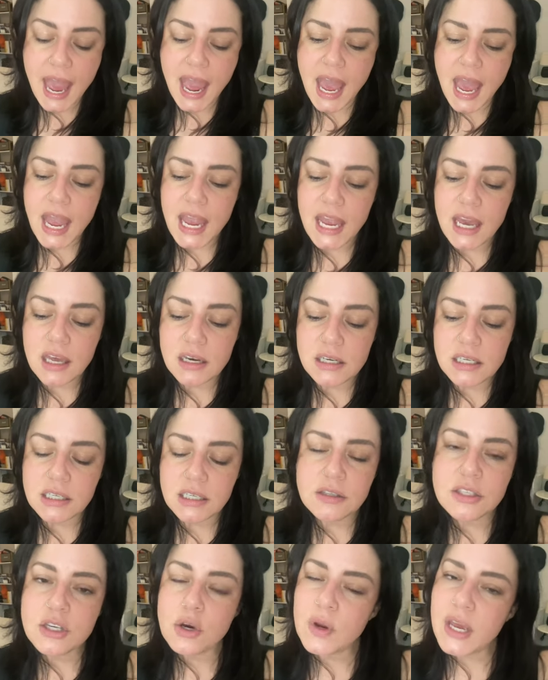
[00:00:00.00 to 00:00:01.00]
And
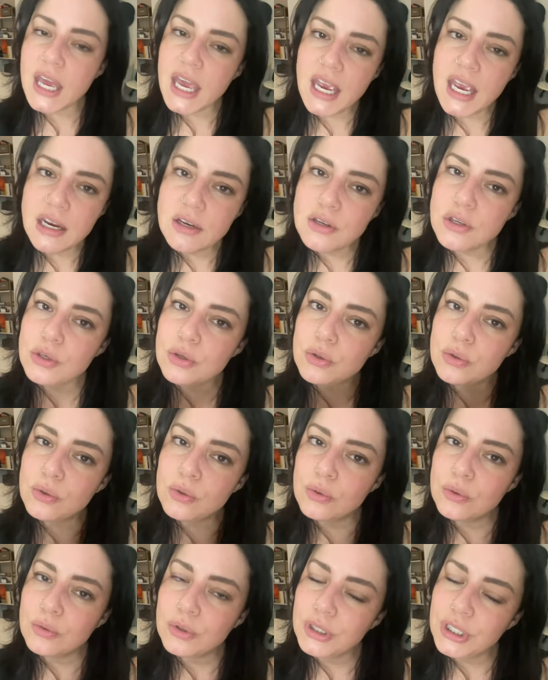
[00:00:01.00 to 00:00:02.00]
it's okay
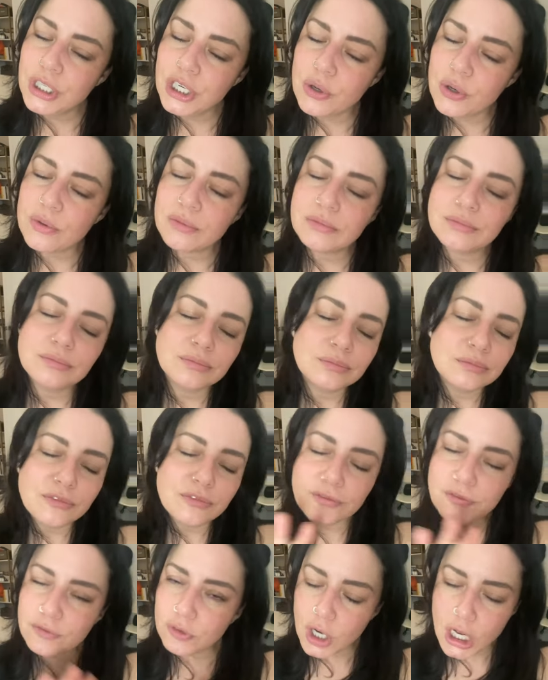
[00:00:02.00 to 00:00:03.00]
to, you know,
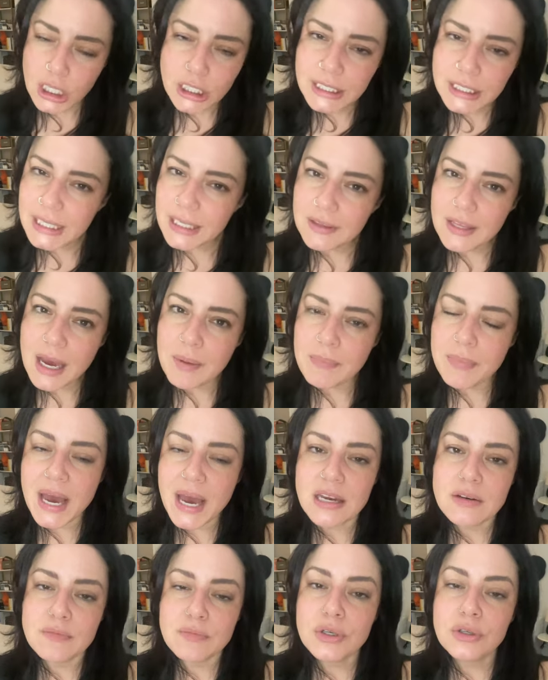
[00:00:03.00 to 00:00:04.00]
frolic in that
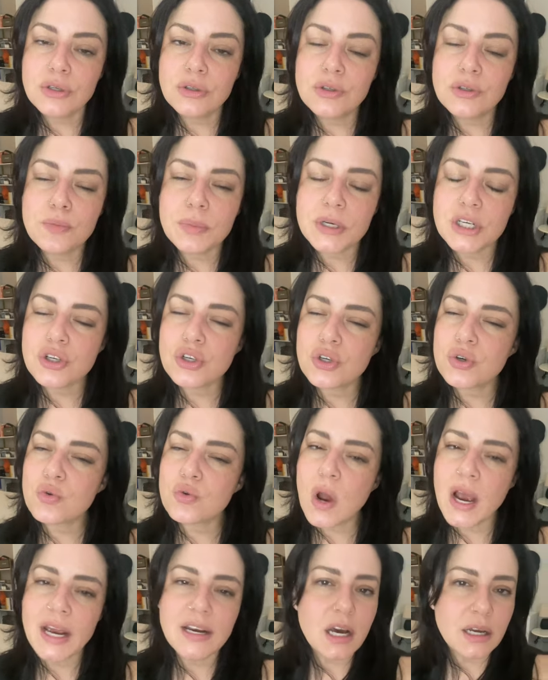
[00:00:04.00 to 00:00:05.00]
bad mood, but
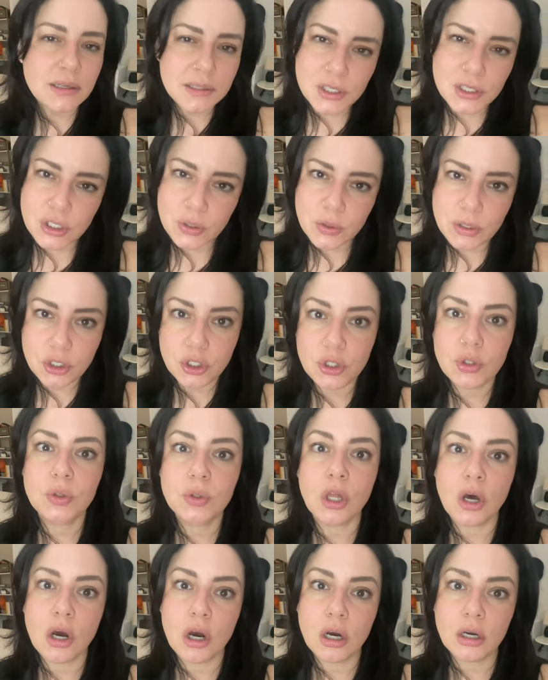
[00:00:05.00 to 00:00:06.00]
try not to do it too
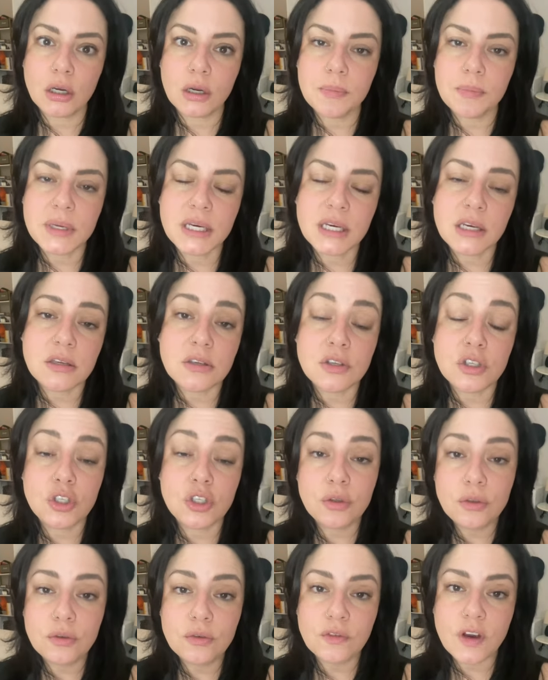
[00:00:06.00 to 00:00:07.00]
long because
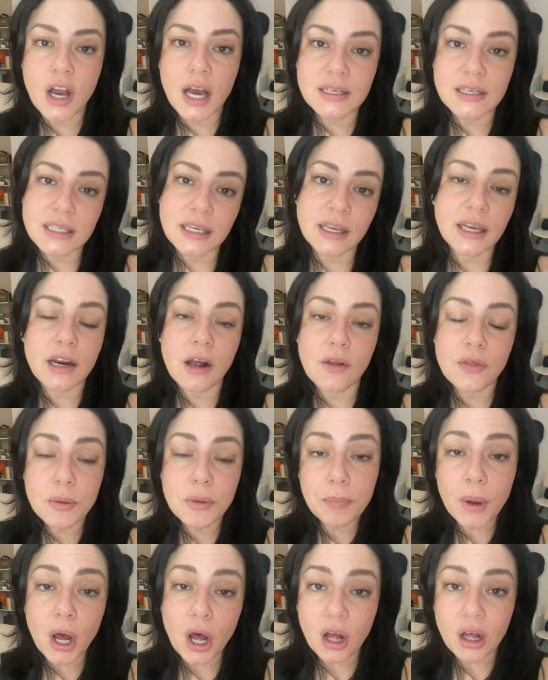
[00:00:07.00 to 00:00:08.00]
you've got to get on the
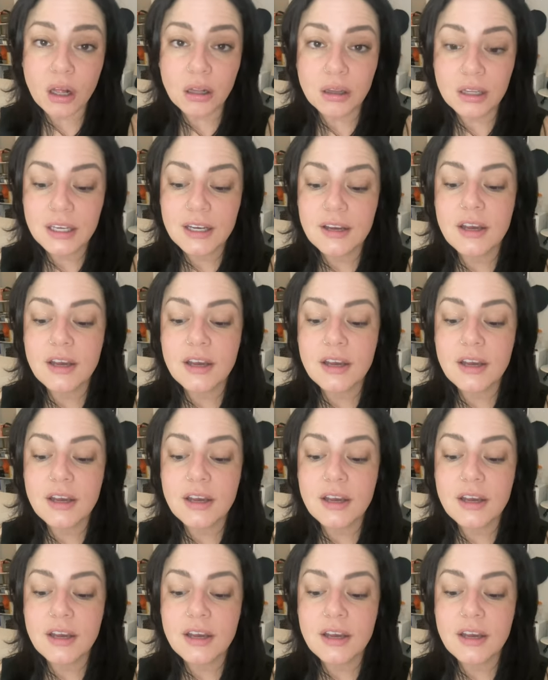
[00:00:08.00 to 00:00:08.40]
ball